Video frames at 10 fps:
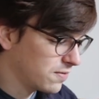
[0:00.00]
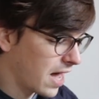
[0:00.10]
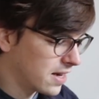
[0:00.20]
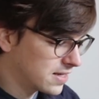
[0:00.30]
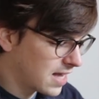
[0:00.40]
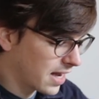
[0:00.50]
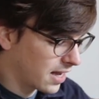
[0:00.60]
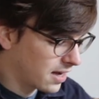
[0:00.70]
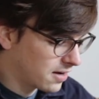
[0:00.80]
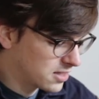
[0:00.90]
you've got a
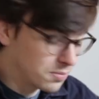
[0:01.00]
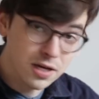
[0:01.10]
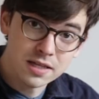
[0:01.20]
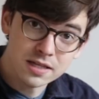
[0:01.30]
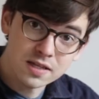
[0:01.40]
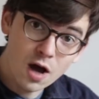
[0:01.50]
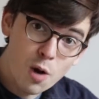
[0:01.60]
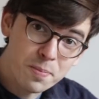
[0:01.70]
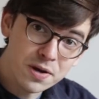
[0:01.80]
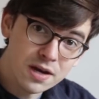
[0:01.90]
second to play this
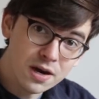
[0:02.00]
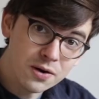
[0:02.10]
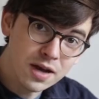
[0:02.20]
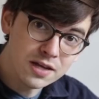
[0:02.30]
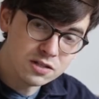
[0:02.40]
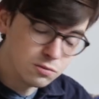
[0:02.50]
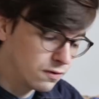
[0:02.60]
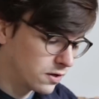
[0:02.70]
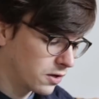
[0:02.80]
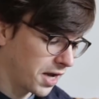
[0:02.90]
open note as you're
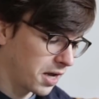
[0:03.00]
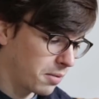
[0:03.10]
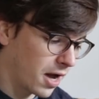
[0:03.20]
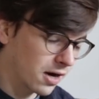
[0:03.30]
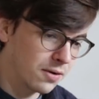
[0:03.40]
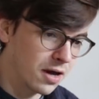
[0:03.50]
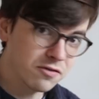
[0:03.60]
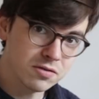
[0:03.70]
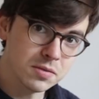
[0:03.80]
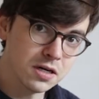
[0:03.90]
moving your hand back
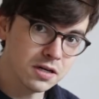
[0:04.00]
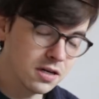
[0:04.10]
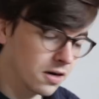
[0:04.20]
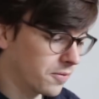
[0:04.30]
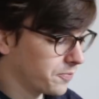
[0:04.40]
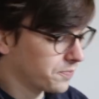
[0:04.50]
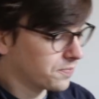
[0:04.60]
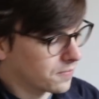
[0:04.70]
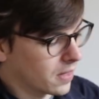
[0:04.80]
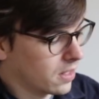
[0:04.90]
around from here to here.
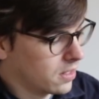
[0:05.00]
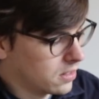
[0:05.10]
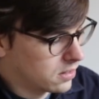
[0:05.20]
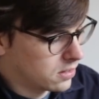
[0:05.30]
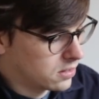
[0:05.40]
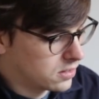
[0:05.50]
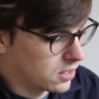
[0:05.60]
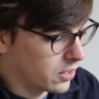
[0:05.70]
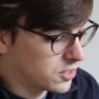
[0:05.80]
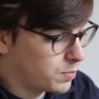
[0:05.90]

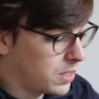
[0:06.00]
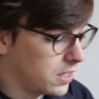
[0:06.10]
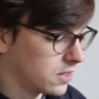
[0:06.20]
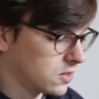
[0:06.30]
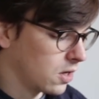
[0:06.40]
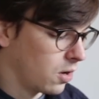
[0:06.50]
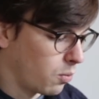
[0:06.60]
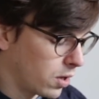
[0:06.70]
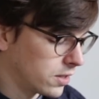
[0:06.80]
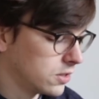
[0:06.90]
So at speed, it's
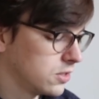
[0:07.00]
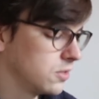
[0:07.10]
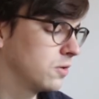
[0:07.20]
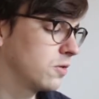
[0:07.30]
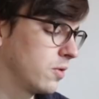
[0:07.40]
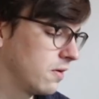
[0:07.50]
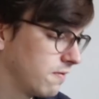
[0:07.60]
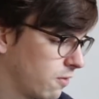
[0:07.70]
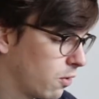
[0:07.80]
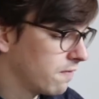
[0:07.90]
1, 2,
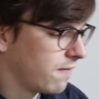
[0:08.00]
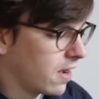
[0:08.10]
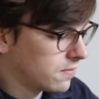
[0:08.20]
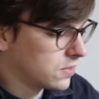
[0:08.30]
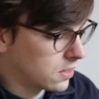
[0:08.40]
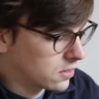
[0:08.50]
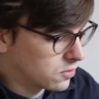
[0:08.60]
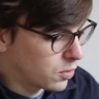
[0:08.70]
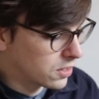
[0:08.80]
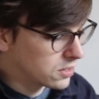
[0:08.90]
3, 4, 5, 6,
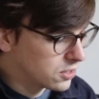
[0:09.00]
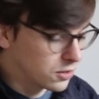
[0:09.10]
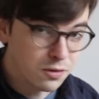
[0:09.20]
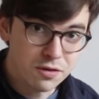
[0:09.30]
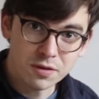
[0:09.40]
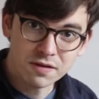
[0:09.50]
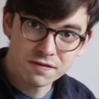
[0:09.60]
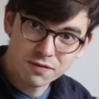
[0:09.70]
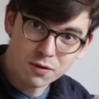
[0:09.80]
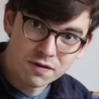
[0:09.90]
1, 2, 3,
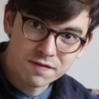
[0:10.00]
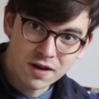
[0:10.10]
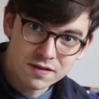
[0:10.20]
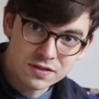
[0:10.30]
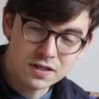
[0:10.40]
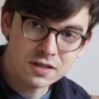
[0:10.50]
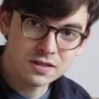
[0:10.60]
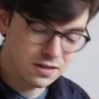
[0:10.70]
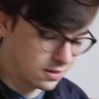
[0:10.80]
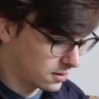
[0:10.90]
4, 5,
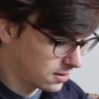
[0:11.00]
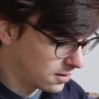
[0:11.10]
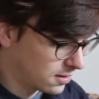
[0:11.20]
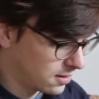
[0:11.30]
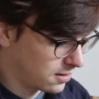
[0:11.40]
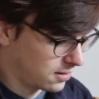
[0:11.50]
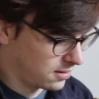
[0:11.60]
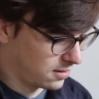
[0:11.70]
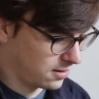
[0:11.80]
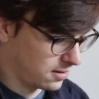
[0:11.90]
6.
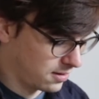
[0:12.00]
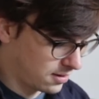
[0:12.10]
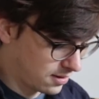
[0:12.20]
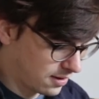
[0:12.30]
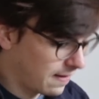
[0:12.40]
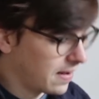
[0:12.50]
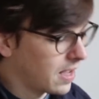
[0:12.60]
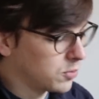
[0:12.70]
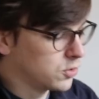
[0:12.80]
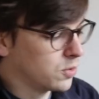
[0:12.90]

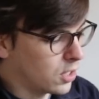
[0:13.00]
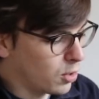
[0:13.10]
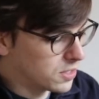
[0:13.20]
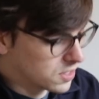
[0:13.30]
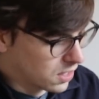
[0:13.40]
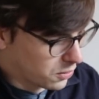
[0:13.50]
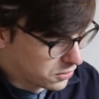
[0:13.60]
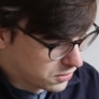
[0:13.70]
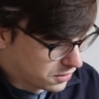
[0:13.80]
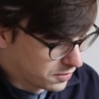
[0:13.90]
And we'll do it a little bit slower
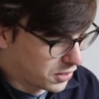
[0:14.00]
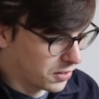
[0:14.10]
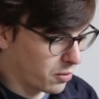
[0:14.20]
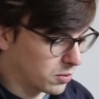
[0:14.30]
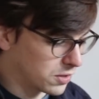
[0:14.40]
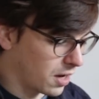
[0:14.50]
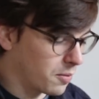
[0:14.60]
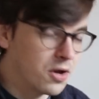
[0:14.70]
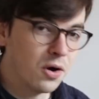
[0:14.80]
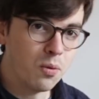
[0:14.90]
just to hear that one more
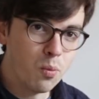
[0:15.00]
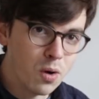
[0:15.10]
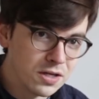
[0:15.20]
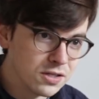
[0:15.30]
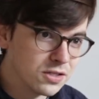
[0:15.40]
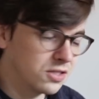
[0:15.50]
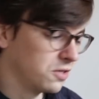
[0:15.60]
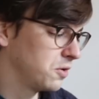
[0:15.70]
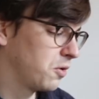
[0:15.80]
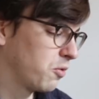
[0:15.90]
time. 1,
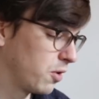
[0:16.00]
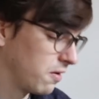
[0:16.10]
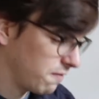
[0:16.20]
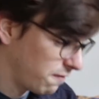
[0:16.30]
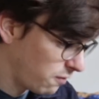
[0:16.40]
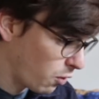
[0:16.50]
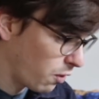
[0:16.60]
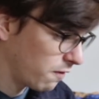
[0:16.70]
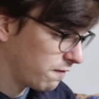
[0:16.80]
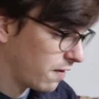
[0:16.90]
2, 3,
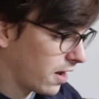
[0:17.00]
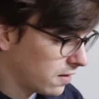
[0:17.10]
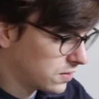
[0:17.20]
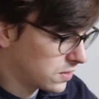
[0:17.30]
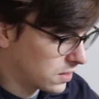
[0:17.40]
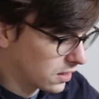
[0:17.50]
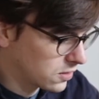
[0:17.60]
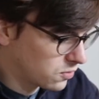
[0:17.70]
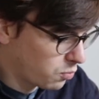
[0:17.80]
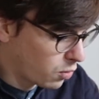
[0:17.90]
4, 5,
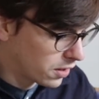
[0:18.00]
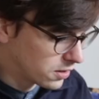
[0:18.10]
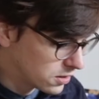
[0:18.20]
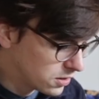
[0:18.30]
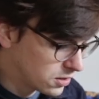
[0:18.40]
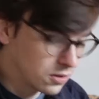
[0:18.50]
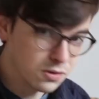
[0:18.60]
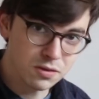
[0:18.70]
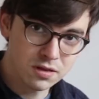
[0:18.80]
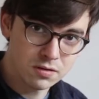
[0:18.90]
6. 1,
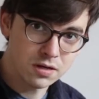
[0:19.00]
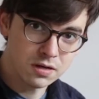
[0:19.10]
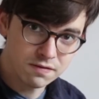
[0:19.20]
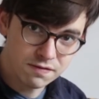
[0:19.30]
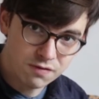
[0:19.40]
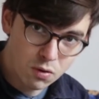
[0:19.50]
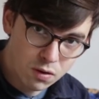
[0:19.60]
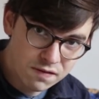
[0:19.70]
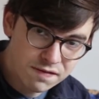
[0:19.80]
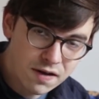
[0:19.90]
2, 3,
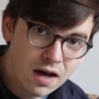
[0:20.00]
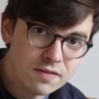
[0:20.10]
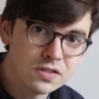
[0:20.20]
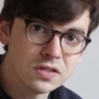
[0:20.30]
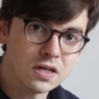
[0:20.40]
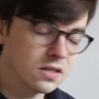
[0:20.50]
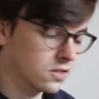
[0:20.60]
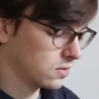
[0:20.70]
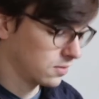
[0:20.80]
4, 5, 6.